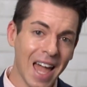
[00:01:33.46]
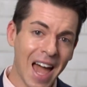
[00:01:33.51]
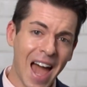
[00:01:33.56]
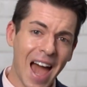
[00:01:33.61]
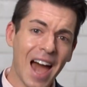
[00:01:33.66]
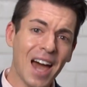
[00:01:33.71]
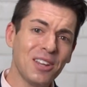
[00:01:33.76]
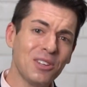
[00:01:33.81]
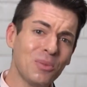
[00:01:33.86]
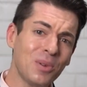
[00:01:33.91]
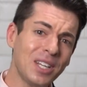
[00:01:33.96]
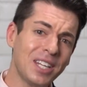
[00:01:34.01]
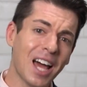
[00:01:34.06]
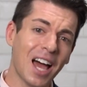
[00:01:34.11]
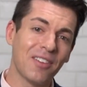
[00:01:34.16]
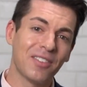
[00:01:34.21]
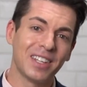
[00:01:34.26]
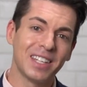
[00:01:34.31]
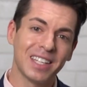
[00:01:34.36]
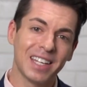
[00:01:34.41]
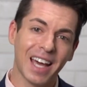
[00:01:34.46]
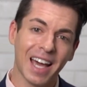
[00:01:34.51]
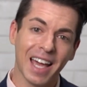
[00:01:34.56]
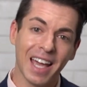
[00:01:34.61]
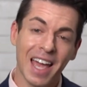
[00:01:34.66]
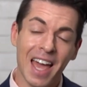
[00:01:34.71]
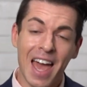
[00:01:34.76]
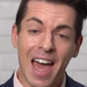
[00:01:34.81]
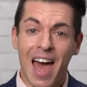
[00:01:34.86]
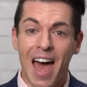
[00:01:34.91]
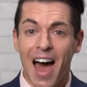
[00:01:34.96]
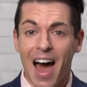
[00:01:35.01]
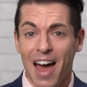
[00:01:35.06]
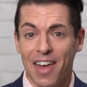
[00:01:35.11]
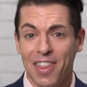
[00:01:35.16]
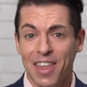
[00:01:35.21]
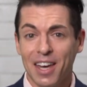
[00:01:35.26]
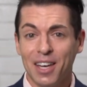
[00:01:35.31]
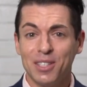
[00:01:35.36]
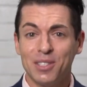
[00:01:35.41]
As we dive in today, I
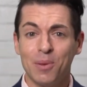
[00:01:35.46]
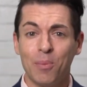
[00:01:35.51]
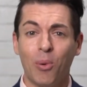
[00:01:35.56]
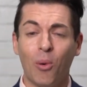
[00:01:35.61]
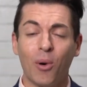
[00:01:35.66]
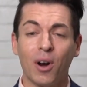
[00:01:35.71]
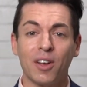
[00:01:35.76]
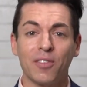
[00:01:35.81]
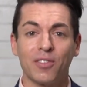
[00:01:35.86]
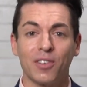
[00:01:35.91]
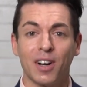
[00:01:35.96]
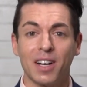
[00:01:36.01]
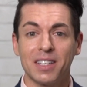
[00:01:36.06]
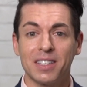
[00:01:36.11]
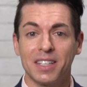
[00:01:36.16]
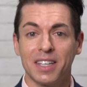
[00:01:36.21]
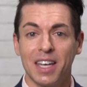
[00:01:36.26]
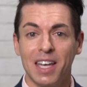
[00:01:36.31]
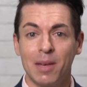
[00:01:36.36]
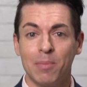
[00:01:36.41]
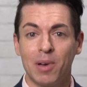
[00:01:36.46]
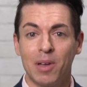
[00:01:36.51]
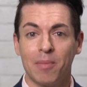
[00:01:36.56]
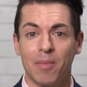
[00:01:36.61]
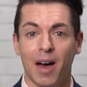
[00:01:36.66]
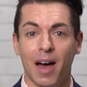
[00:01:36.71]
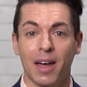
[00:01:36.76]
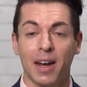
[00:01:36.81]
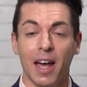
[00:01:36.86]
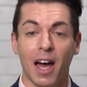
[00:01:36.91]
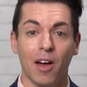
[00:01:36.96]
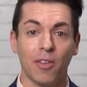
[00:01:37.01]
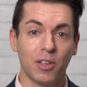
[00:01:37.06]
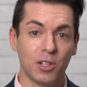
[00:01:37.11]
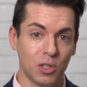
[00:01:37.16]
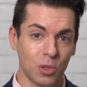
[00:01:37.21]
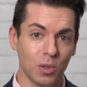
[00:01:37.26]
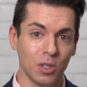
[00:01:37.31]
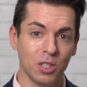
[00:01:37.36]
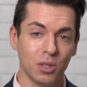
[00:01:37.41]
think it's important for us to keep in mind how the
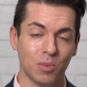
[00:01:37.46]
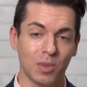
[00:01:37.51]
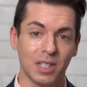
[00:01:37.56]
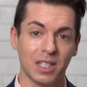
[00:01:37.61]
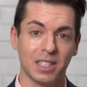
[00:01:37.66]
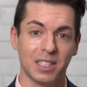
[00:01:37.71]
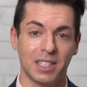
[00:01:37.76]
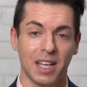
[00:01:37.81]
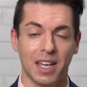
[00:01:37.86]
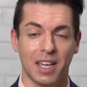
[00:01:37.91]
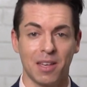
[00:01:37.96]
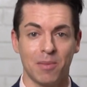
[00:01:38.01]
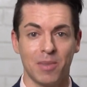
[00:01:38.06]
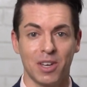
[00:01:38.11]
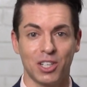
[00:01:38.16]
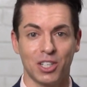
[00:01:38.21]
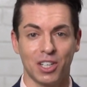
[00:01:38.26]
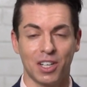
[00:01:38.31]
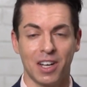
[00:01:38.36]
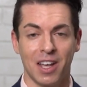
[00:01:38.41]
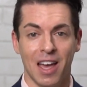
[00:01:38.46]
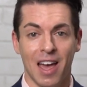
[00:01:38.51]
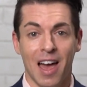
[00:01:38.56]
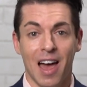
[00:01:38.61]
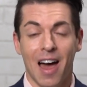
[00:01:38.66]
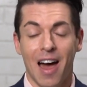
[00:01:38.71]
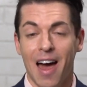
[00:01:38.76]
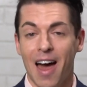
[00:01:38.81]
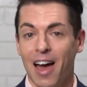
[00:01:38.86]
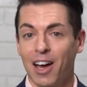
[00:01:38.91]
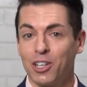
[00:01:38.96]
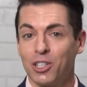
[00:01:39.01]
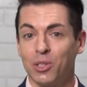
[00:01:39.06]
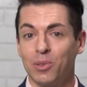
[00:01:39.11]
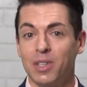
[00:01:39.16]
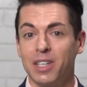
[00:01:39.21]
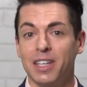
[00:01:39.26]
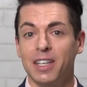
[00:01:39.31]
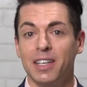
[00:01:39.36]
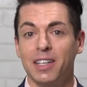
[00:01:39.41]
Georgia Real Estate Commission
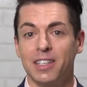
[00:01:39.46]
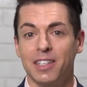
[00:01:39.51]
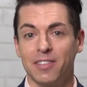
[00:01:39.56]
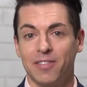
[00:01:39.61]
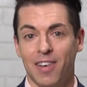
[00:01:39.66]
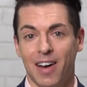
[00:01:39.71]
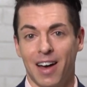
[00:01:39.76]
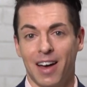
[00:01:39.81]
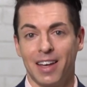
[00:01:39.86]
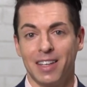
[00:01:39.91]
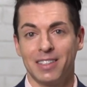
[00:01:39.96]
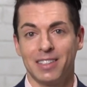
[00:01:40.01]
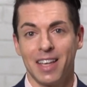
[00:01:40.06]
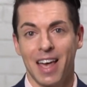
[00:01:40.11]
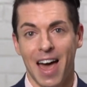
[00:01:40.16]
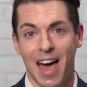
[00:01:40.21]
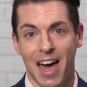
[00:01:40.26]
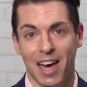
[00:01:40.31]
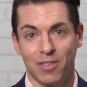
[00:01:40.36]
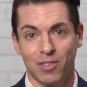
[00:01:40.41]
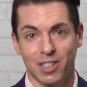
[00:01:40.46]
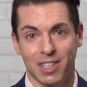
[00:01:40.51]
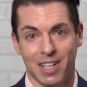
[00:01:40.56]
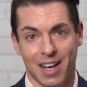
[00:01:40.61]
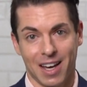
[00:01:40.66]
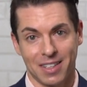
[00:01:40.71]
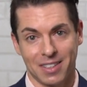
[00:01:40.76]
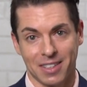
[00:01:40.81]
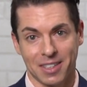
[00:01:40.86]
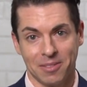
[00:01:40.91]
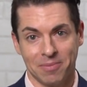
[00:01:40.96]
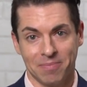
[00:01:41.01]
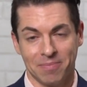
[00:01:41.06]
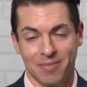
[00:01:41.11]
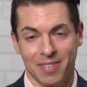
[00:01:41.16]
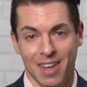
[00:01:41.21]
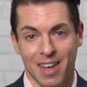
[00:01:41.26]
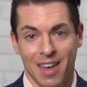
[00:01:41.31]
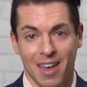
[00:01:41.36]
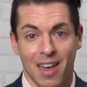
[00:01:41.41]
actually defines advertising.
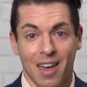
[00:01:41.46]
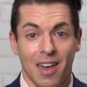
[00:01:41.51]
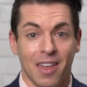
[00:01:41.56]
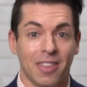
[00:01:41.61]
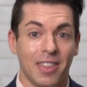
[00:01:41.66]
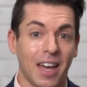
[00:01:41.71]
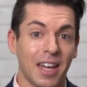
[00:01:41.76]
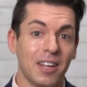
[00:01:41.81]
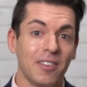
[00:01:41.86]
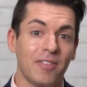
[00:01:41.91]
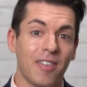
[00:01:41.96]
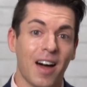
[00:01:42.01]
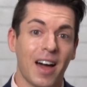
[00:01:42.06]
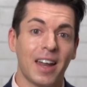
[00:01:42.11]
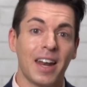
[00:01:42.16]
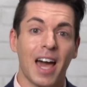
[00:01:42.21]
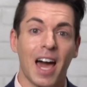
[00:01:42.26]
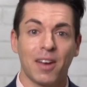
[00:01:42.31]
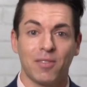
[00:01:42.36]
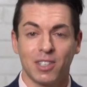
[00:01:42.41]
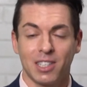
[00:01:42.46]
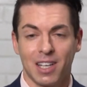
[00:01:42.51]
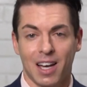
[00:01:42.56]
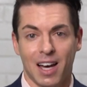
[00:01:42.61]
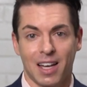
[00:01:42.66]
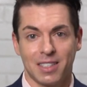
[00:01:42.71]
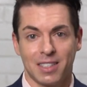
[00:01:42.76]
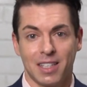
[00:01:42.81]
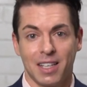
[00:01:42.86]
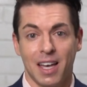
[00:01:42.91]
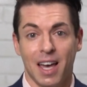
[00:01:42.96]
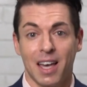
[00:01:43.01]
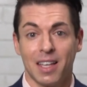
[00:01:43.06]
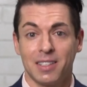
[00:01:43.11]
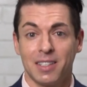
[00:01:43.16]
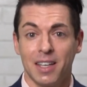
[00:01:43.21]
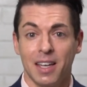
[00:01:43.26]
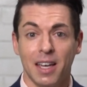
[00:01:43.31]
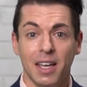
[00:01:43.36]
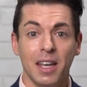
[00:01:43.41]
They define advertising
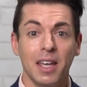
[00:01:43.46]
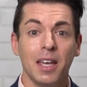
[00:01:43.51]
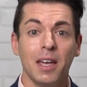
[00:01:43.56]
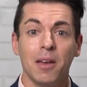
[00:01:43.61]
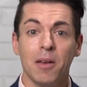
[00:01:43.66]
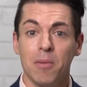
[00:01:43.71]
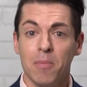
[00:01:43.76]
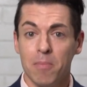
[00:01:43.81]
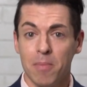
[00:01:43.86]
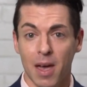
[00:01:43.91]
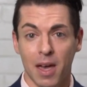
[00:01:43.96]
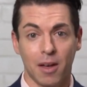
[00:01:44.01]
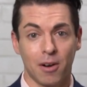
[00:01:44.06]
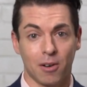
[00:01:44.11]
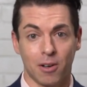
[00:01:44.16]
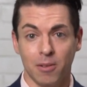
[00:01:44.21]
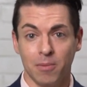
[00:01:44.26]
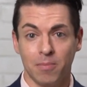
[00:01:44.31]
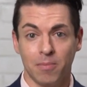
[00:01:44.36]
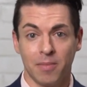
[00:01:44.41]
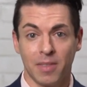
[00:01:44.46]
as any manner